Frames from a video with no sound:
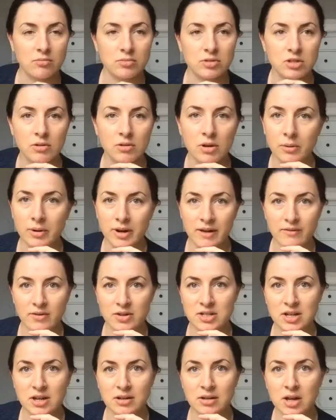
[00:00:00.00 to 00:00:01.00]
doing whatever
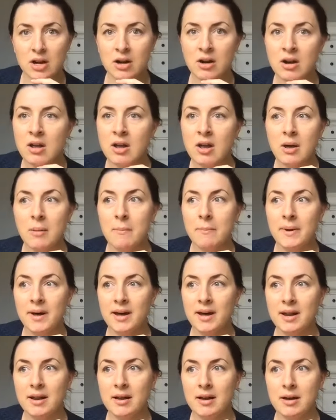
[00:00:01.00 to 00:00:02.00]
down there,
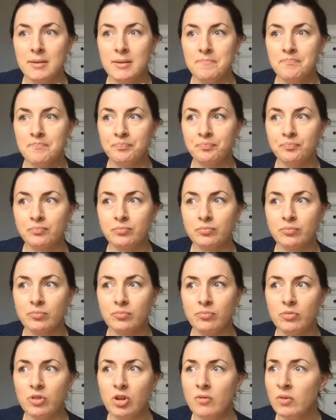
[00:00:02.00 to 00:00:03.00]
but
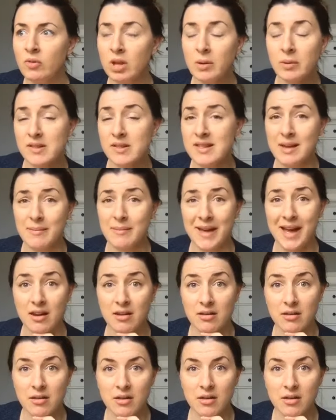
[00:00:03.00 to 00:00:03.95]
really wasn't that bad.